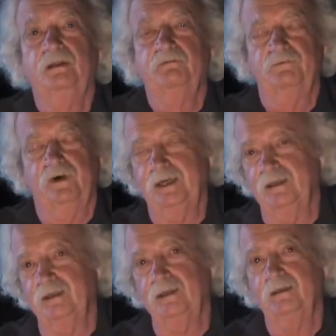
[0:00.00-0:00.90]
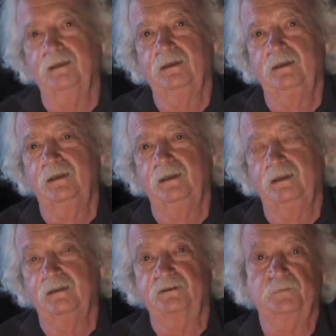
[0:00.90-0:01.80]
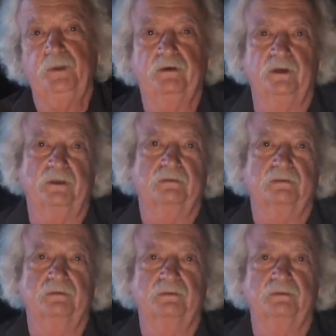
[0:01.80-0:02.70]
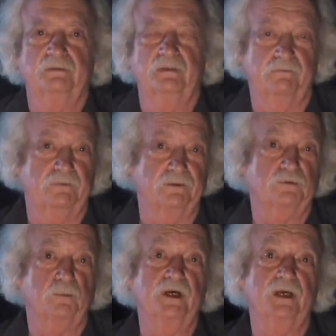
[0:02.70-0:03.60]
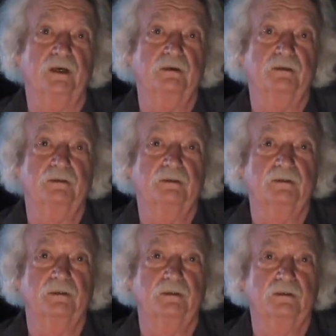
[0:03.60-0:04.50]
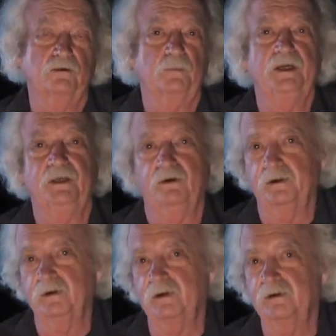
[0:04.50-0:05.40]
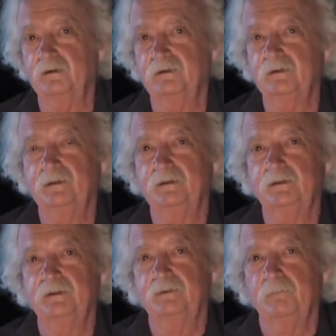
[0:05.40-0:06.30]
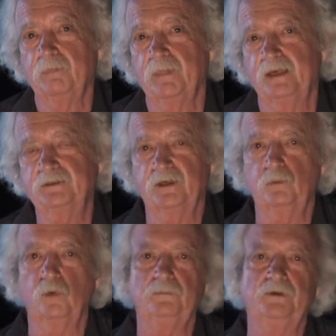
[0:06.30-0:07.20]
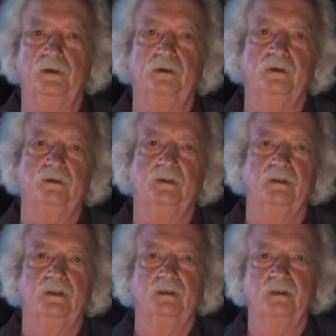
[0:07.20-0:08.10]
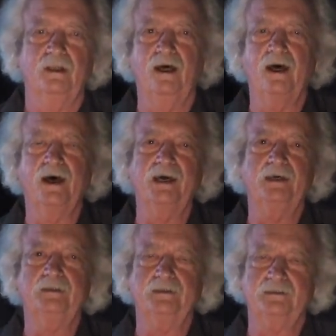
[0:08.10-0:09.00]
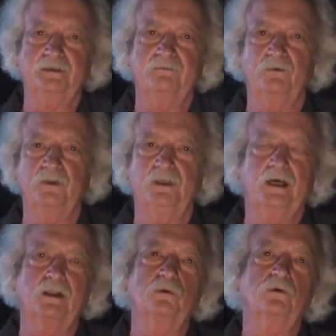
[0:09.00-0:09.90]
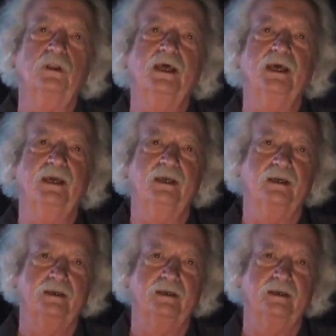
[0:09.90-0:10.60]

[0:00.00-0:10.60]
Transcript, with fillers: Finally, the spirit of the spring took pity on her and said, Woman, line the sieve with yellow clay